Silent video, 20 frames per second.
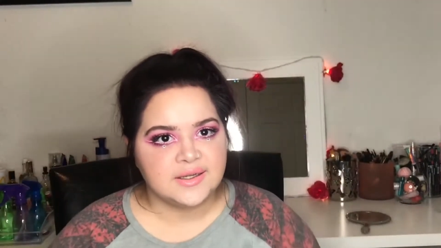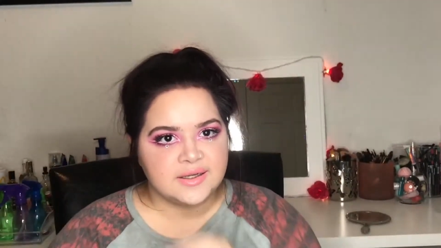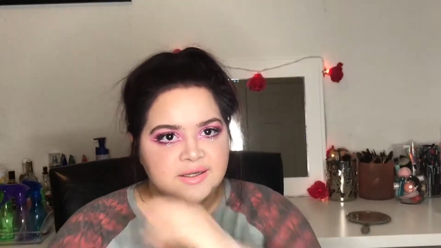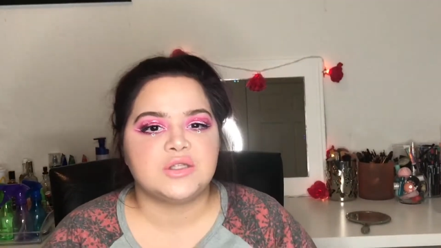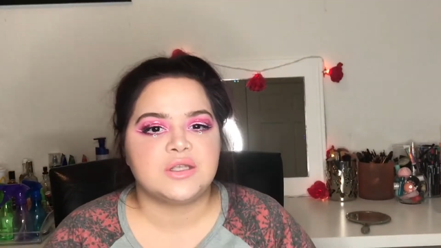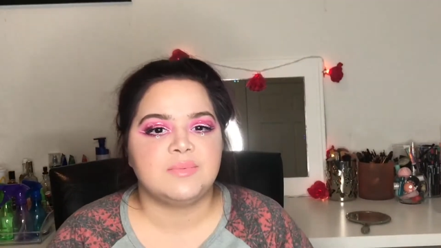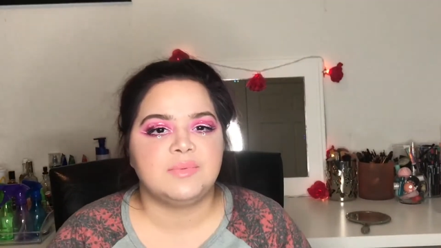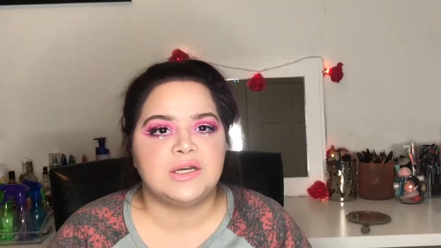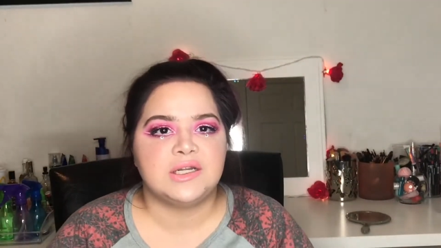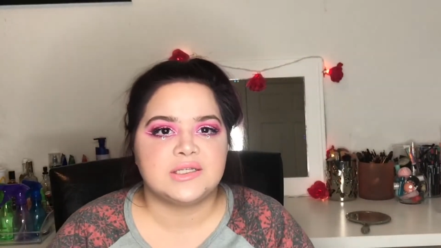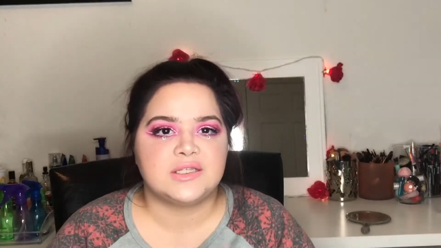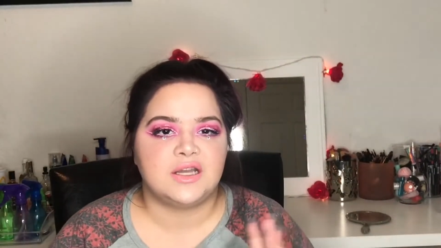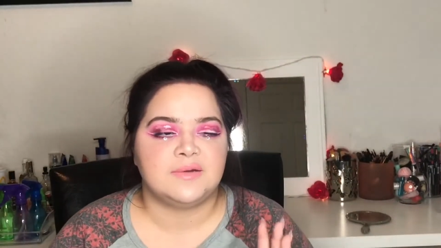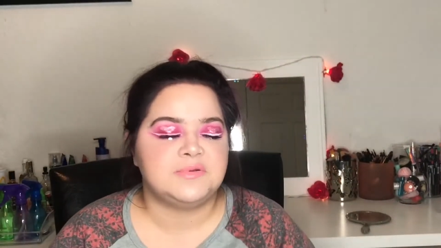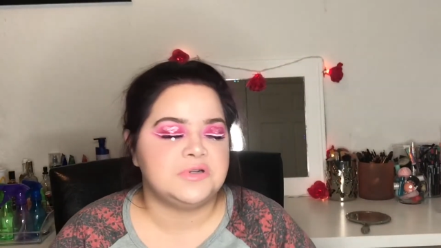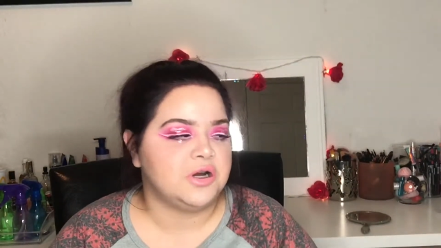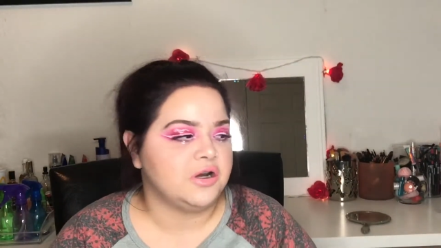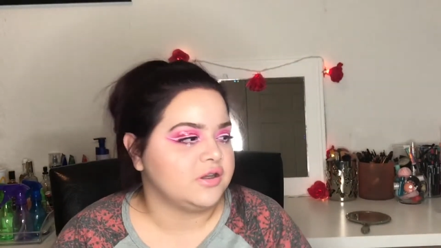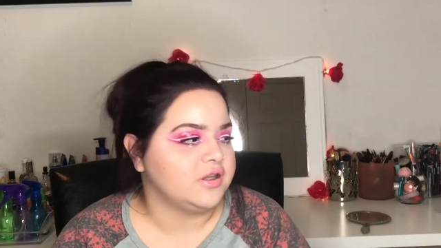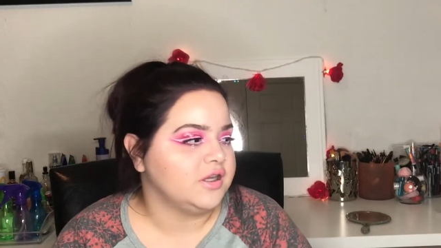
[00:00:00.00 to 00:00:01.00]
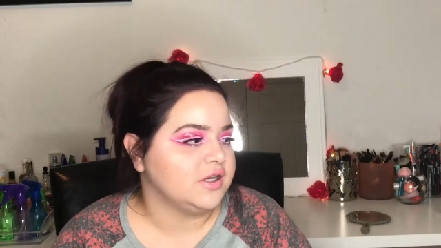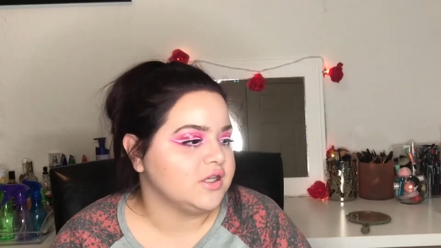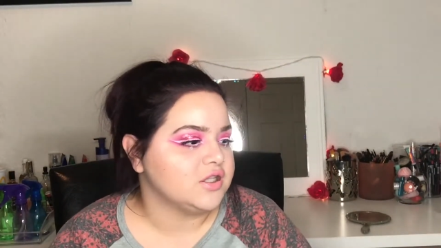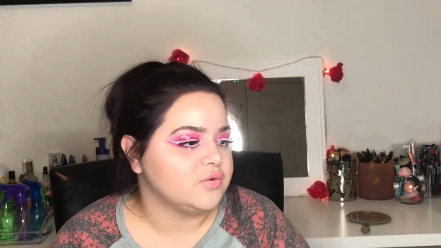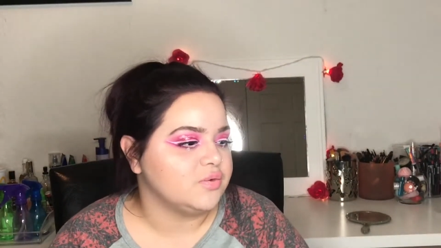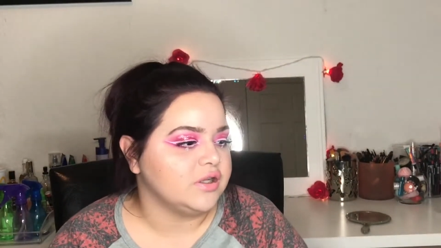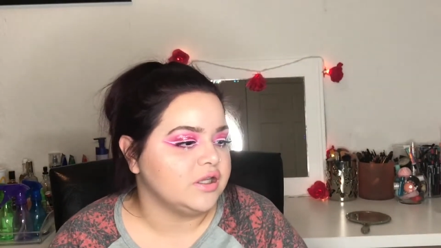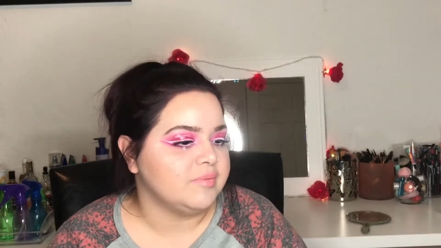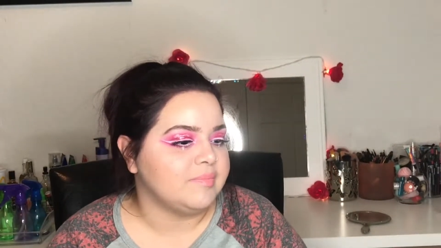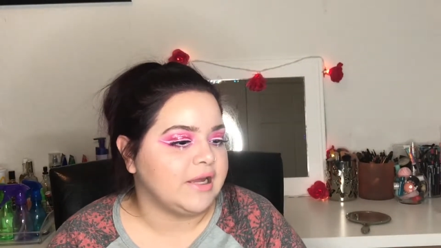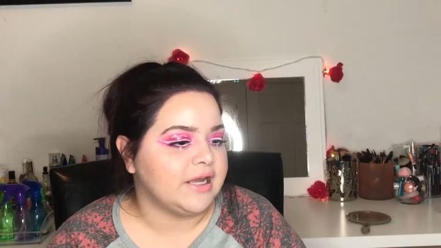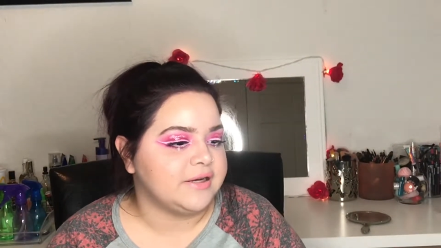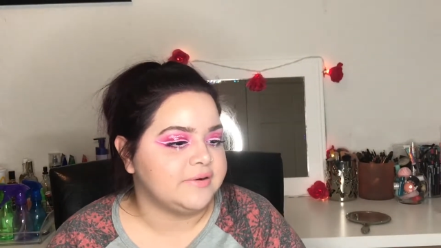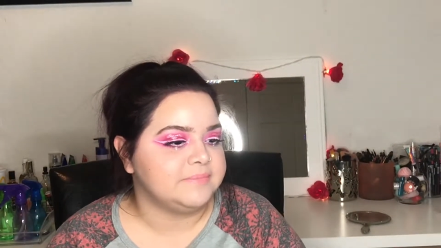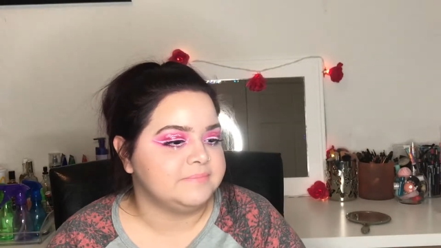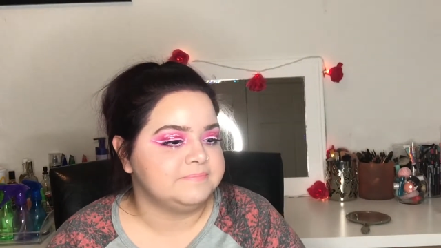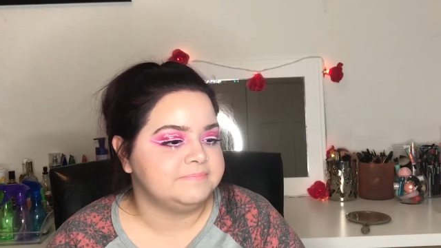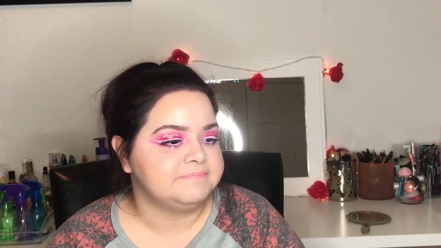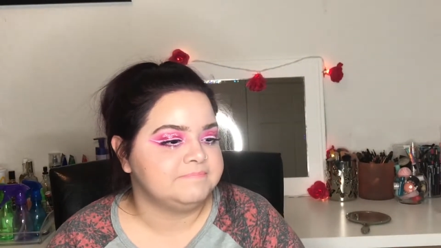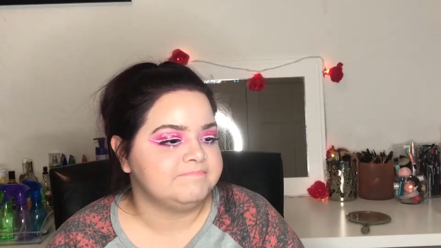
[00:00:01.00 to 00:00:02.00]
So I'm gonna stop talking, it's really bad.
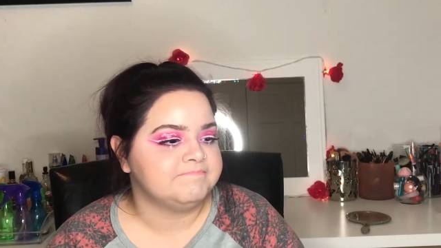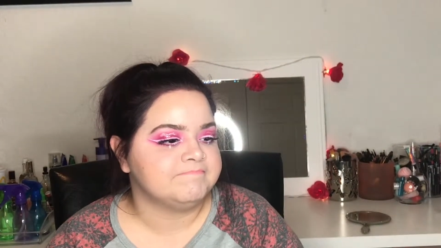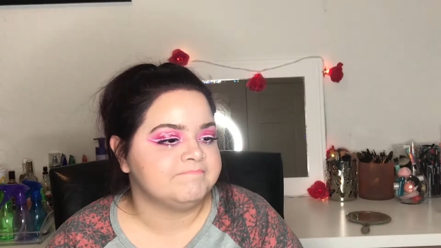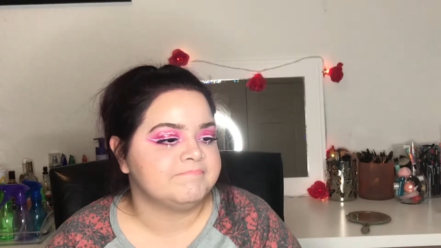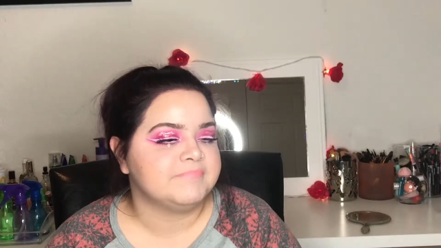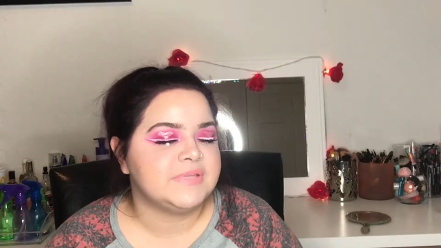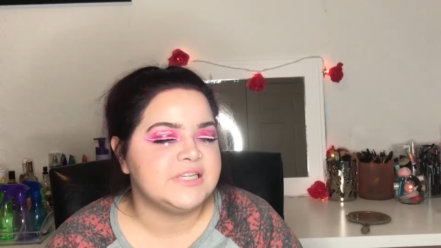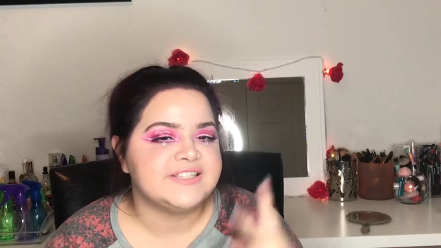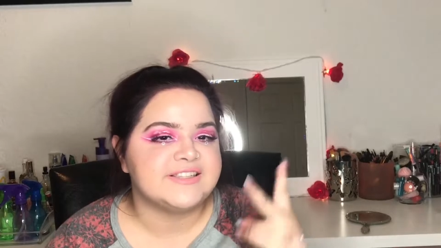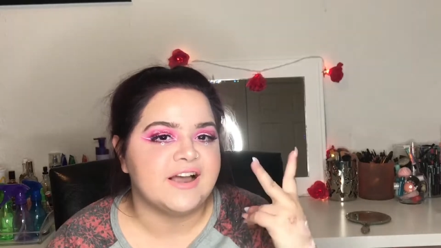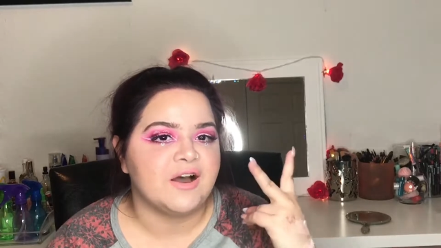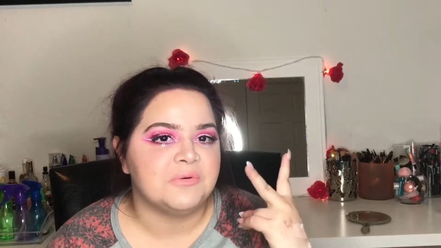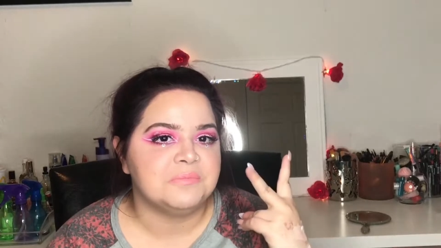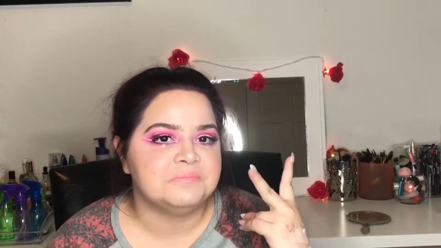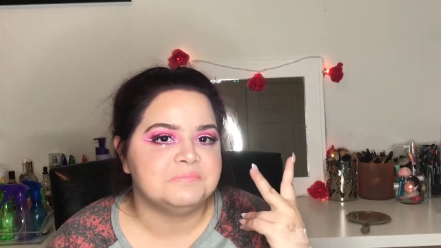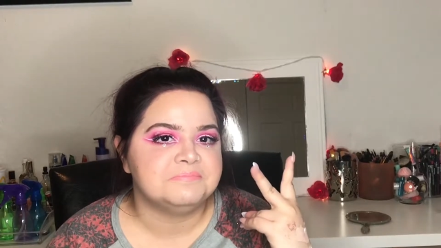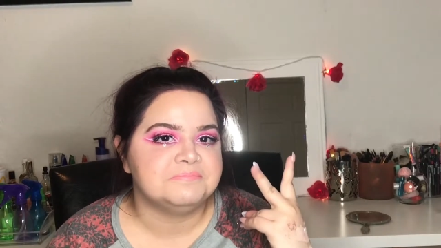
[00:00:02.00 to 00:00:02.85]
Peace out.